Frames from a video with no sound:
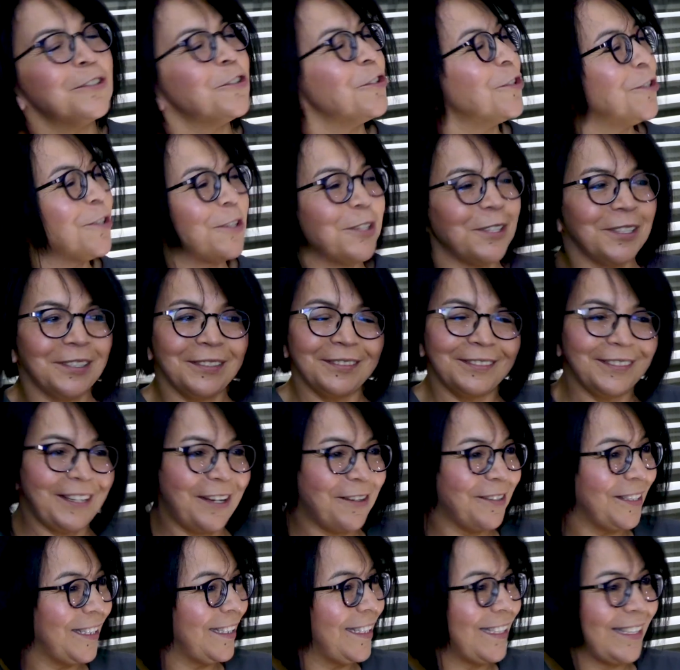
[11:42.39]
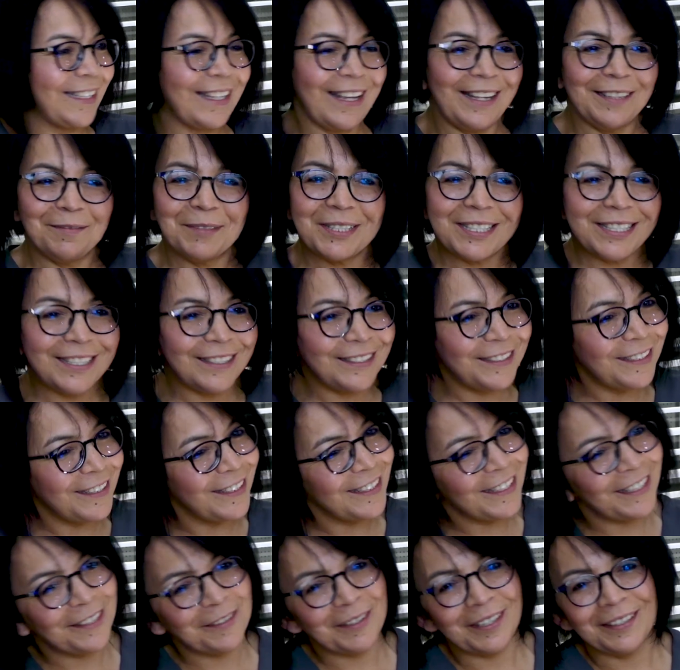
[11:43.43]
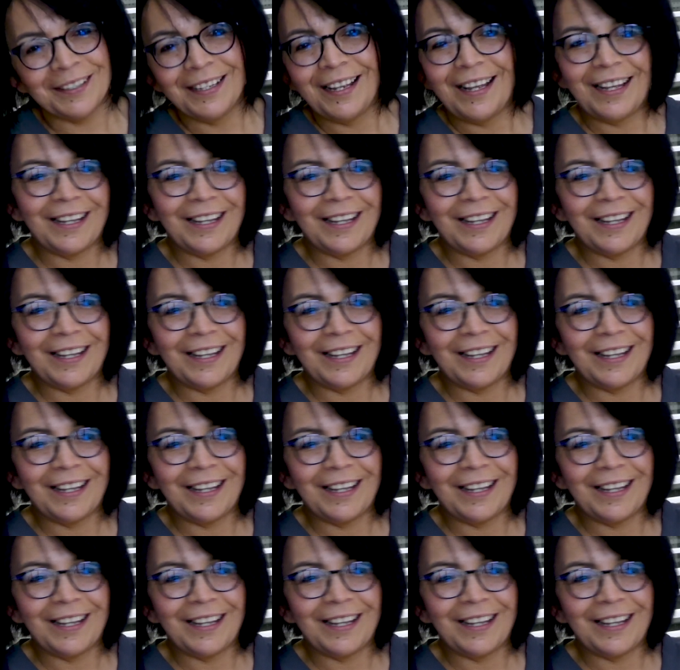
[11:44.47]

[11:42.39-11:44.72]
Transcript: Sure. Oh, yeah, I'm still there.